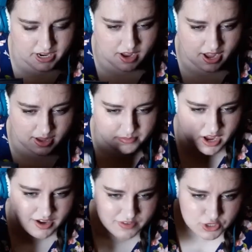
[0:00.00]
I am
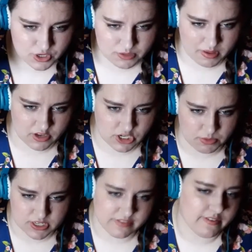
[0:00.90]
kind of intrigued by the
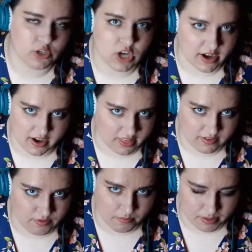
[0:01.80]
shimmers. I've never tried
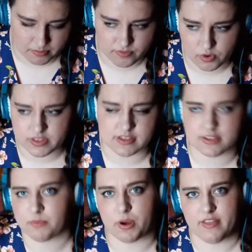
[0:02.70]
anything from them before. This
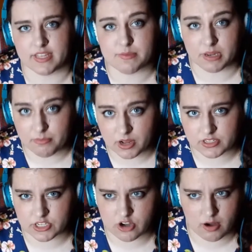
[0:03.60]
is a brand that's been in
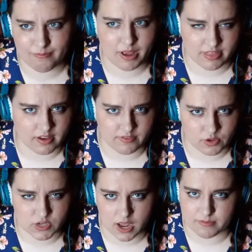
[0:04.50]
Boxycharm, I think, a
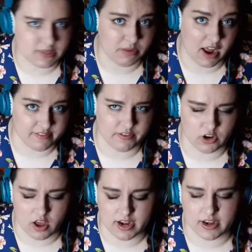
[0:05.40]
few times, but I've never
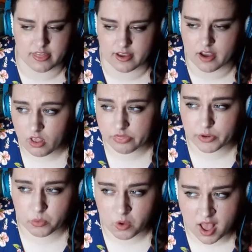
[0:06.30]
gotten anything.
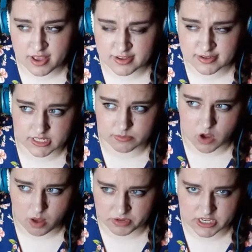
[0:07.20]
There was some
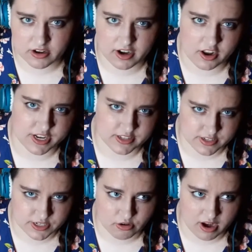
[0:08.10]
commentary on
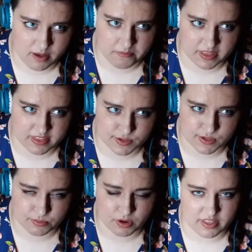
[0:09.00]
Instagram that this
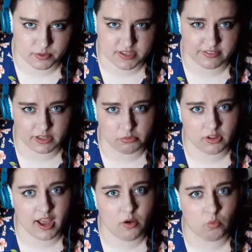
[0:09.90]
is a brand that was available at